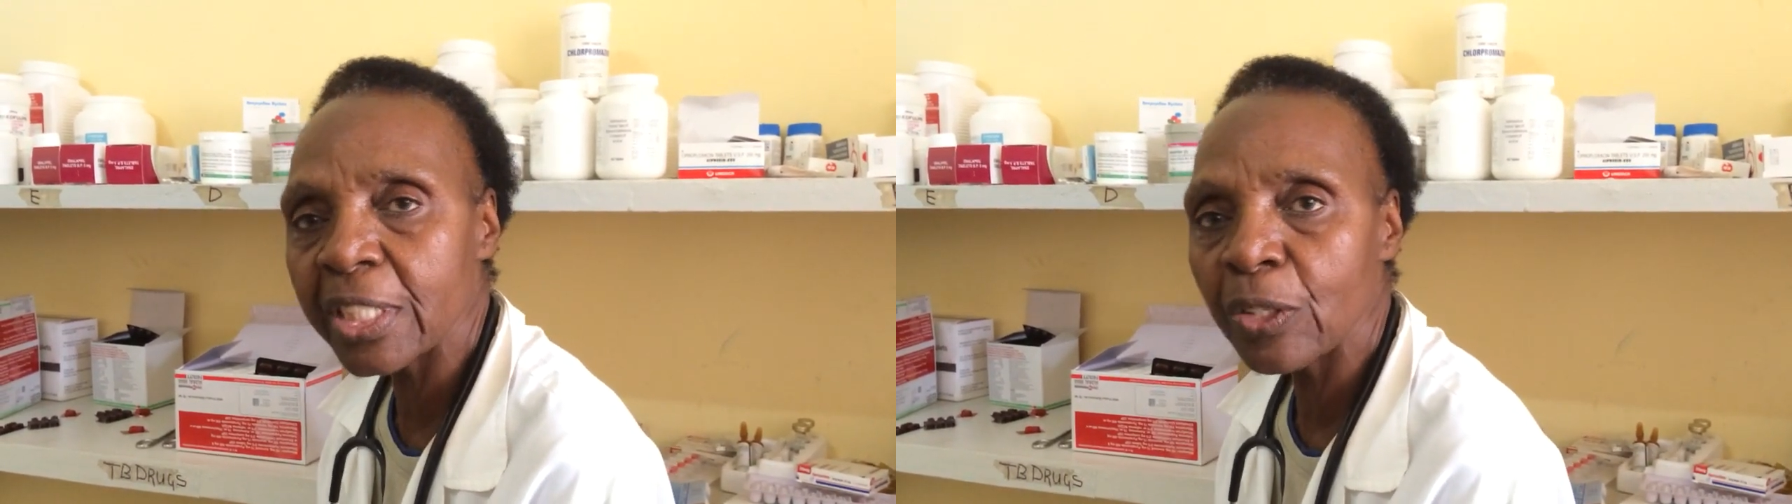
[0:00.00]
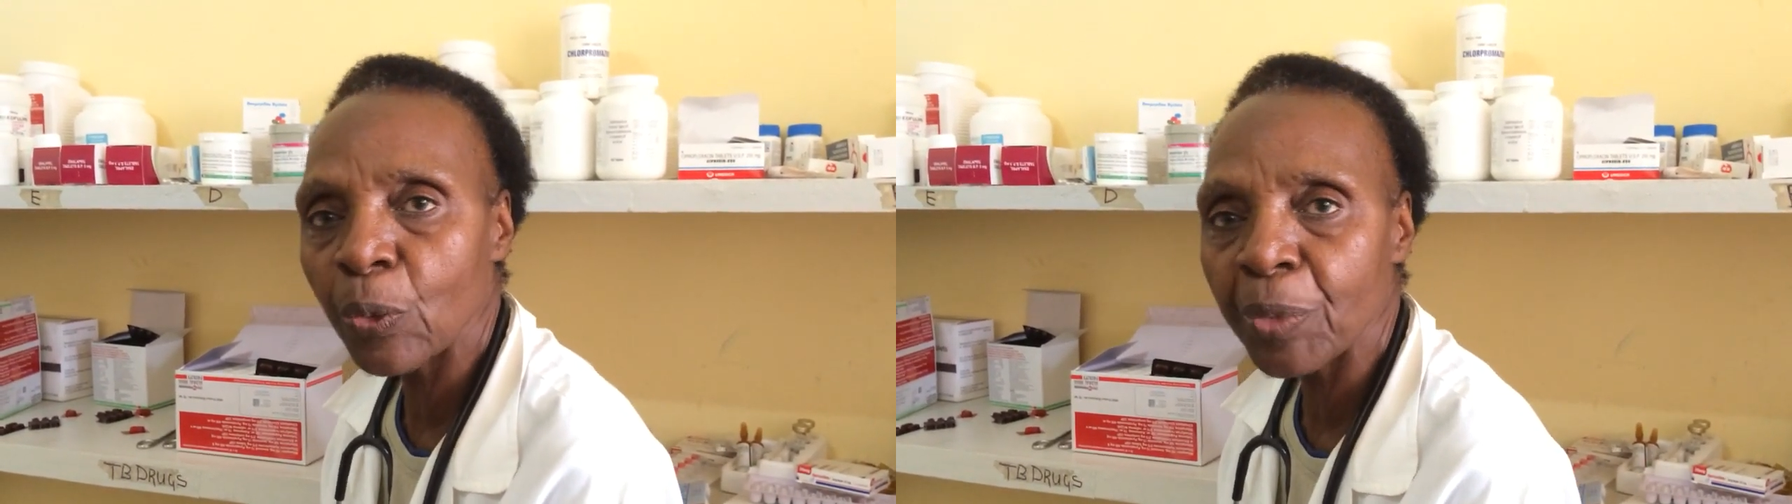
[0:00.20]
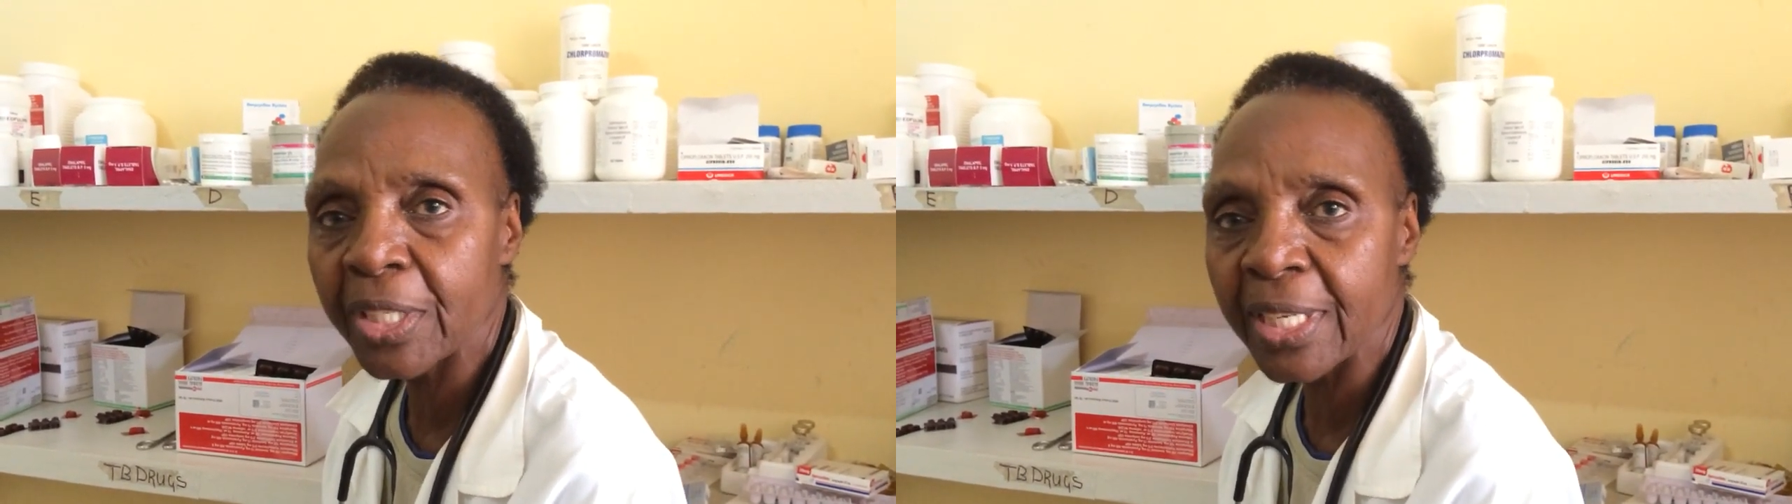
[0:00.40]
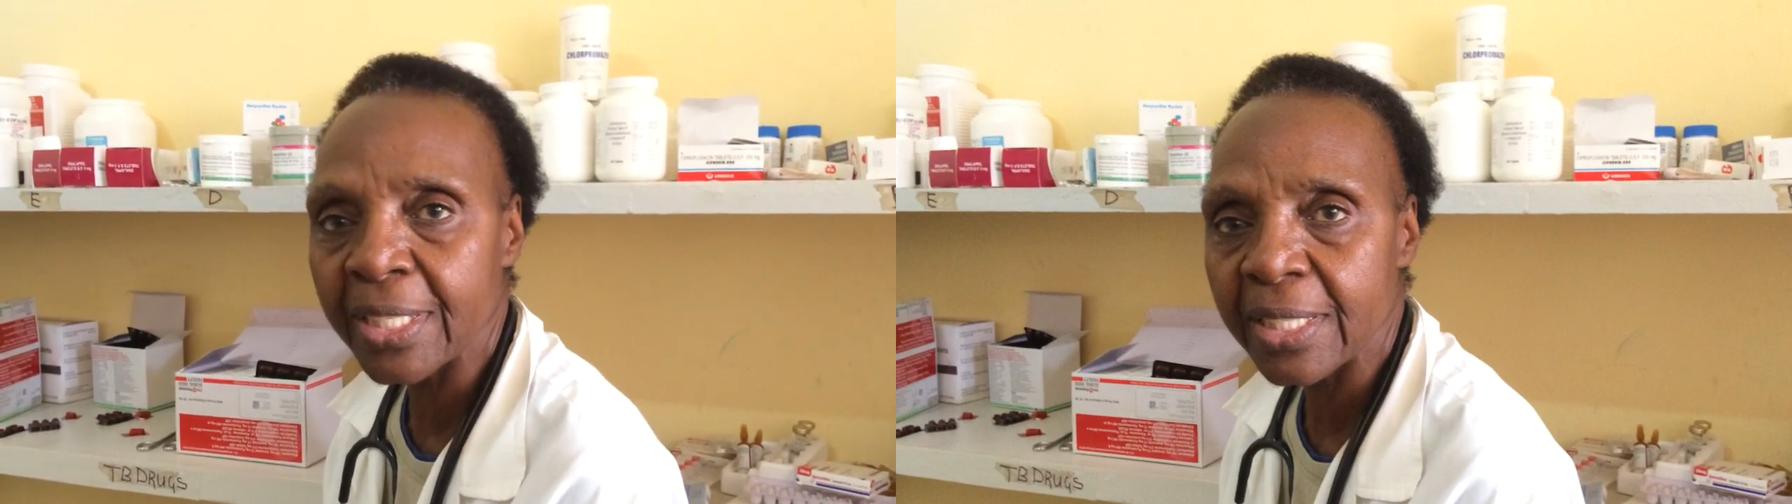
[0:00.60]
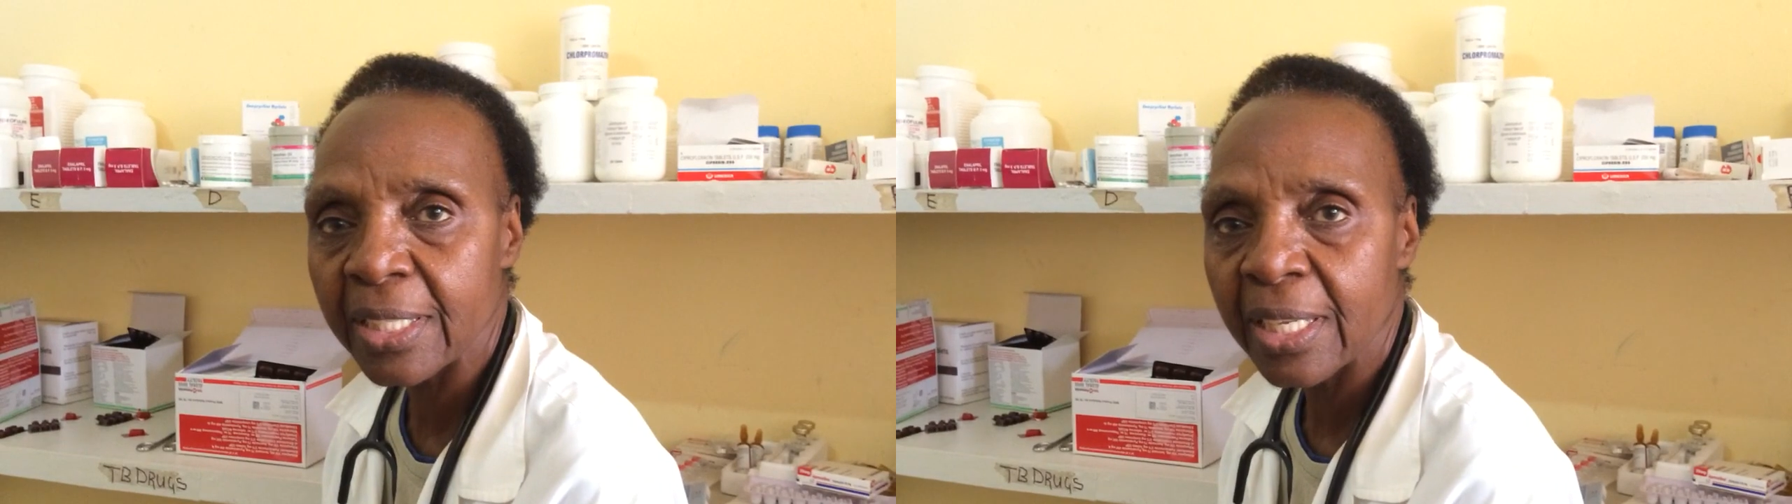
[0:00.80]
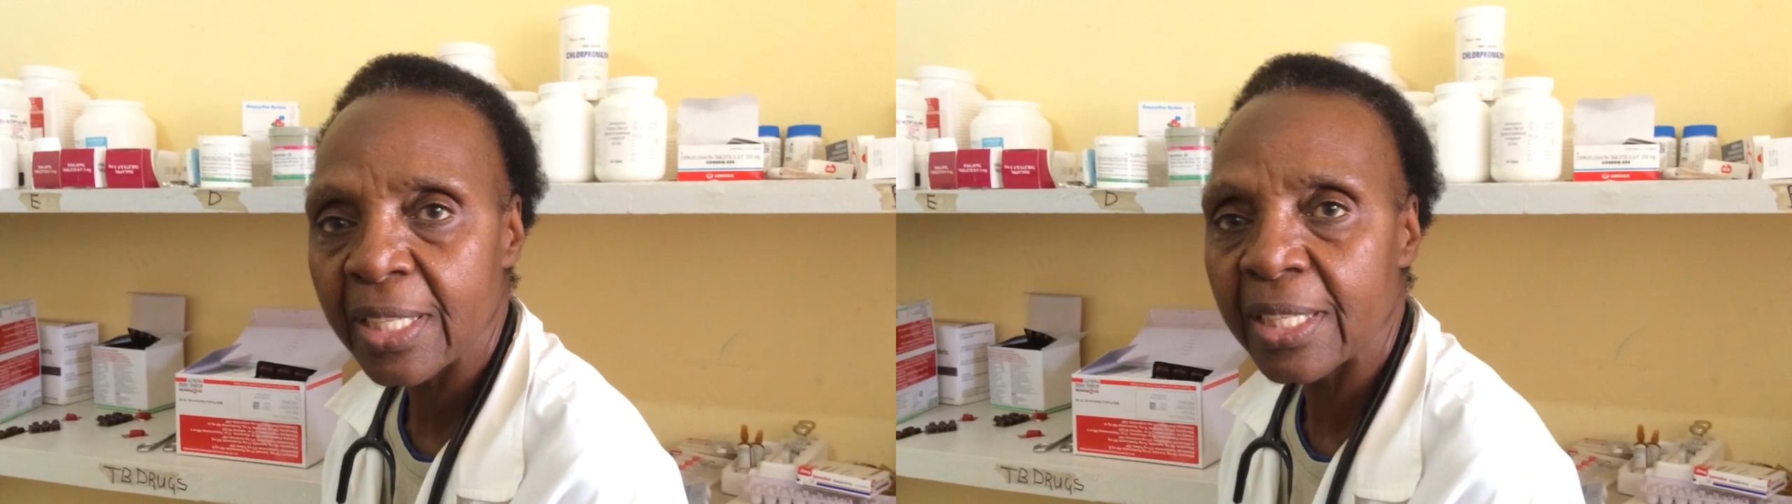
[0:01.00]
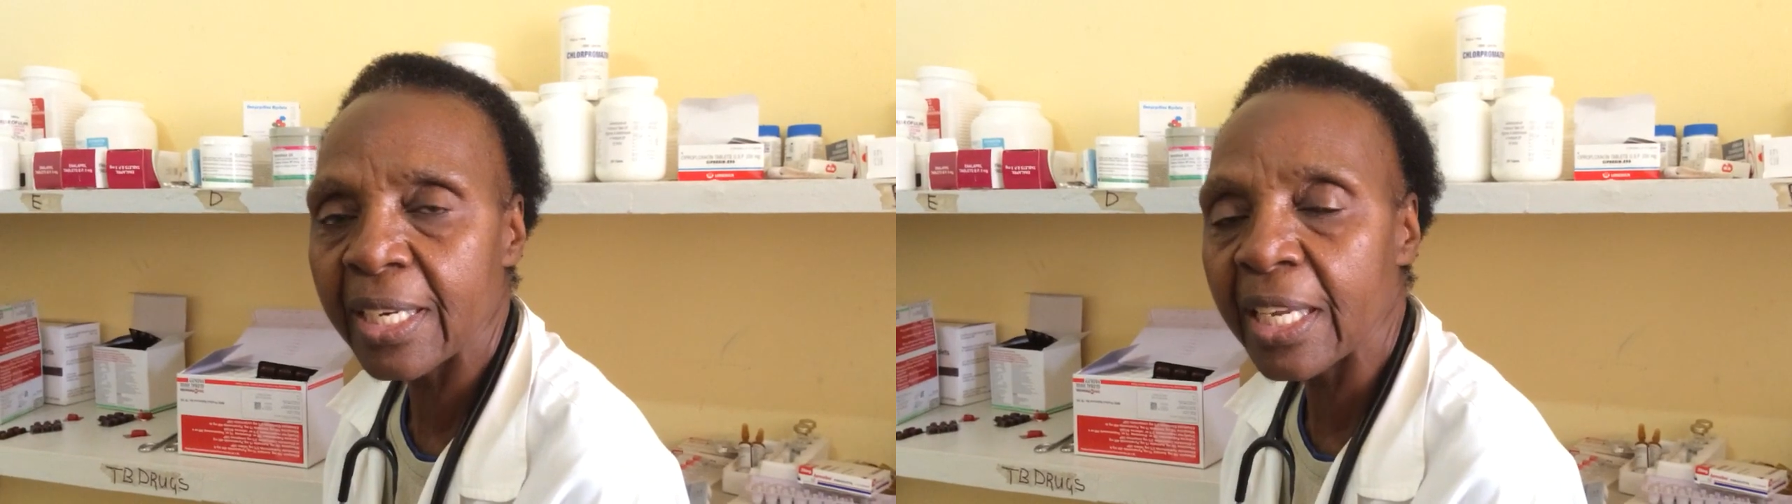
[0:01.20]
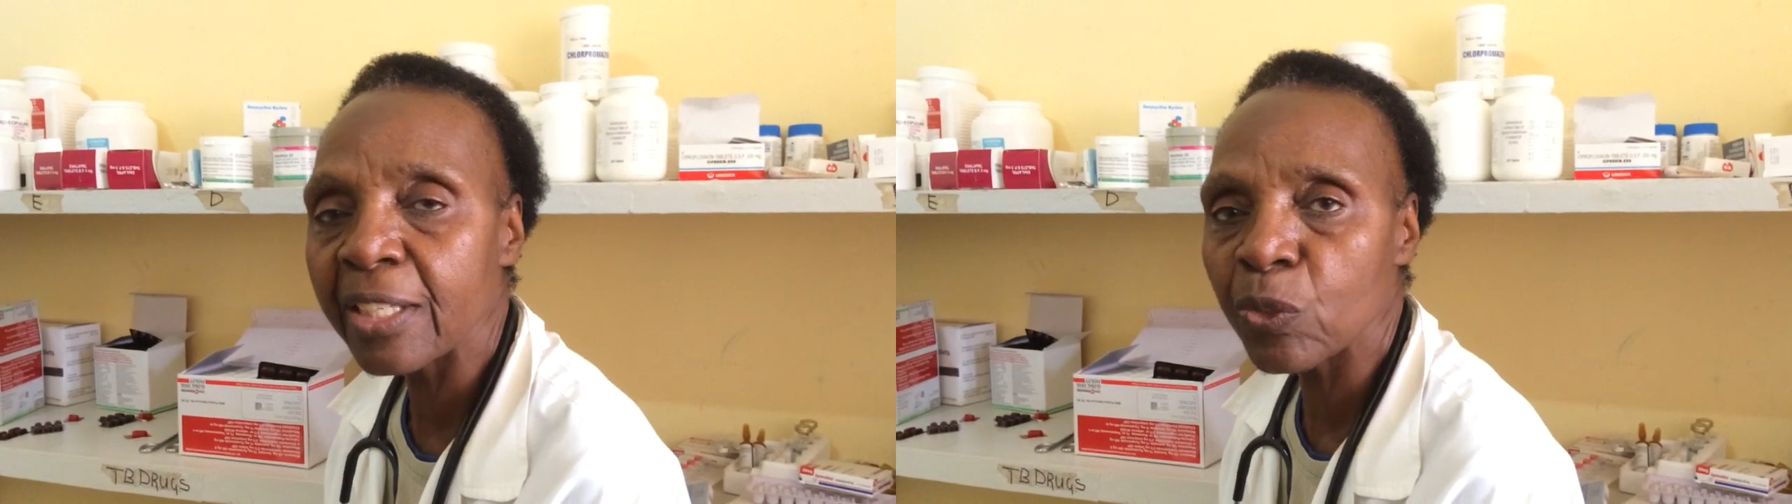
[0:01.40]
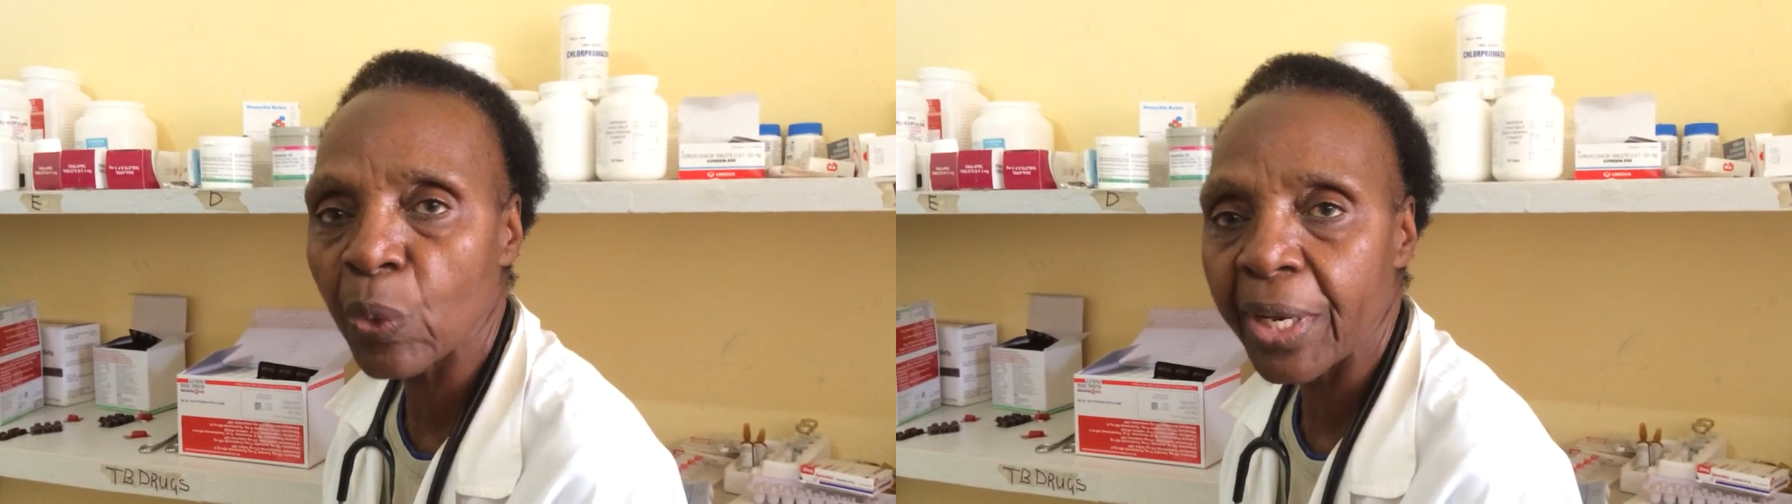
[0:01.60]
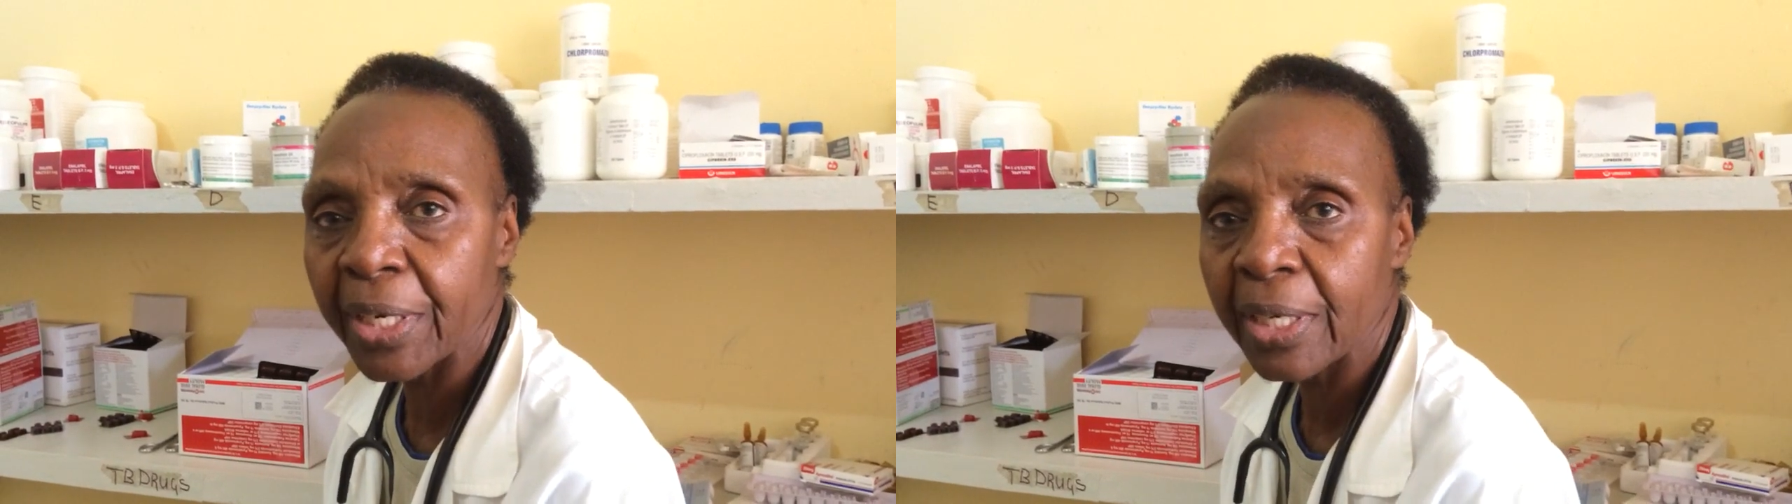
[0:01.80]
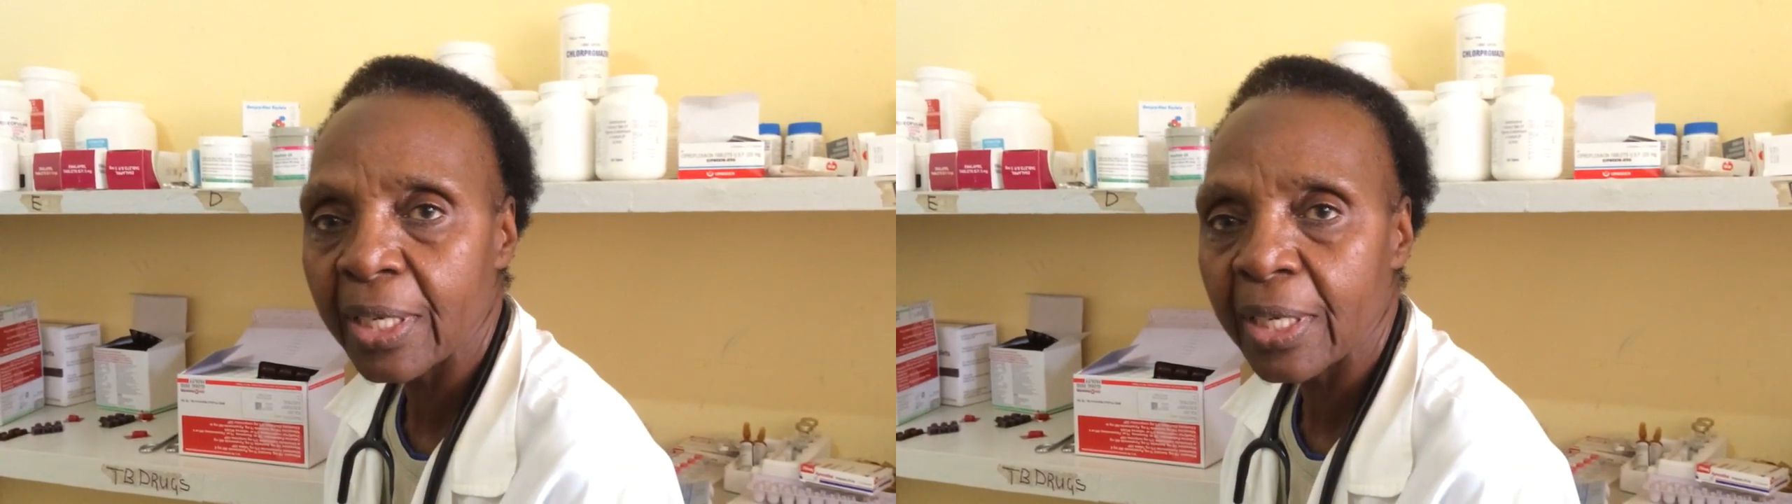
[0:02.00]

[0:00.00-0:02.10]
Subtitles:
kilometers, the next one.